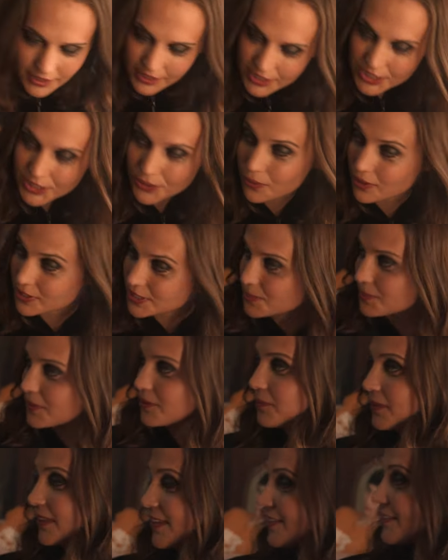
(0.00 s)
She wants me to
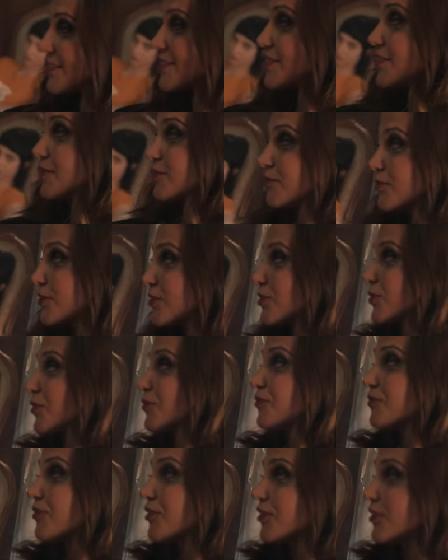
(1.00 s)
play the Silver
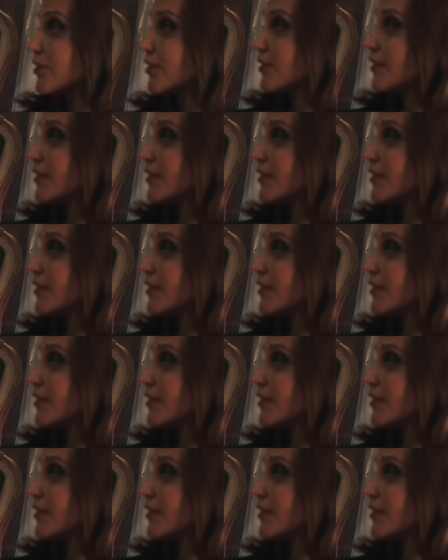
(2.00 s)
Surfer.